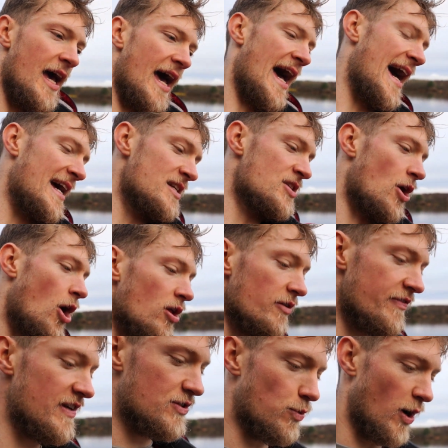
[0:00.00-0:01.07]
And all of
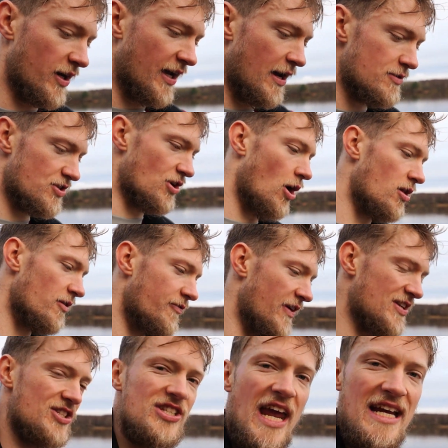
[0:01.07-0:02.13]
these workouts, all of
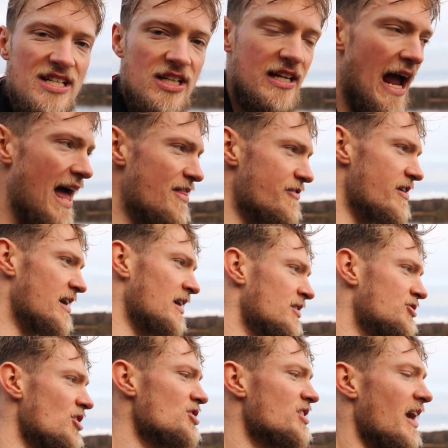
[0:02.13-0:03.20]
this data gathering
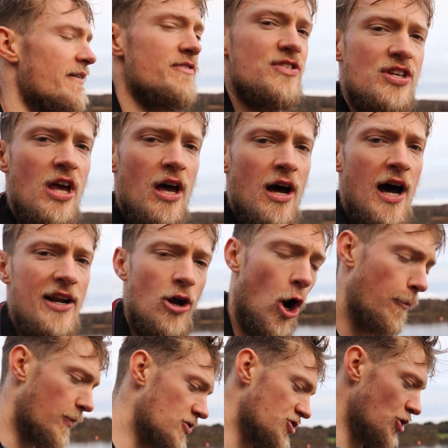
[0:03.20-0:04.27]
just gives an
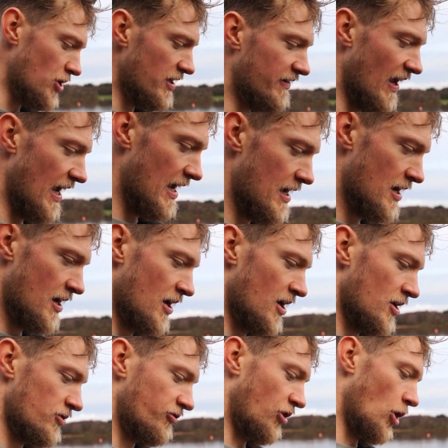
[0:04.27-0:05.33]
opportunity
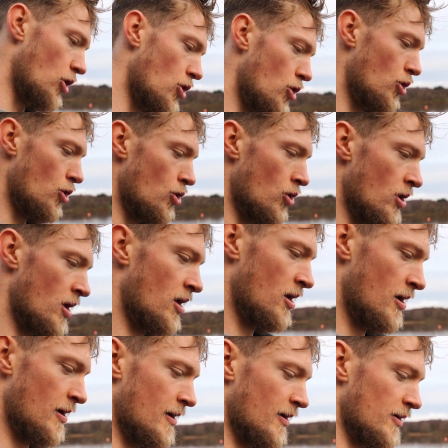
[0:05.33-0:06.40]
to
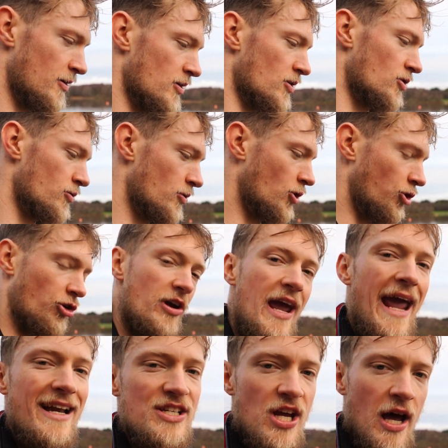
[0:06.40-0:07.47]

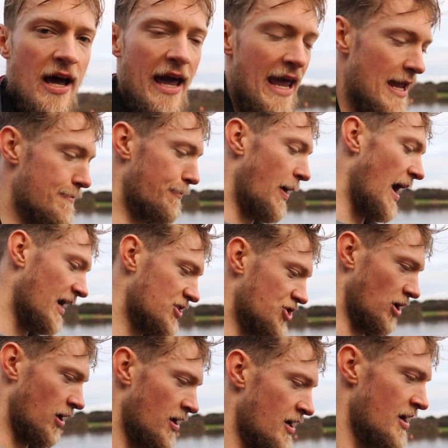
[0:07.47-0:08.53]
create a picture,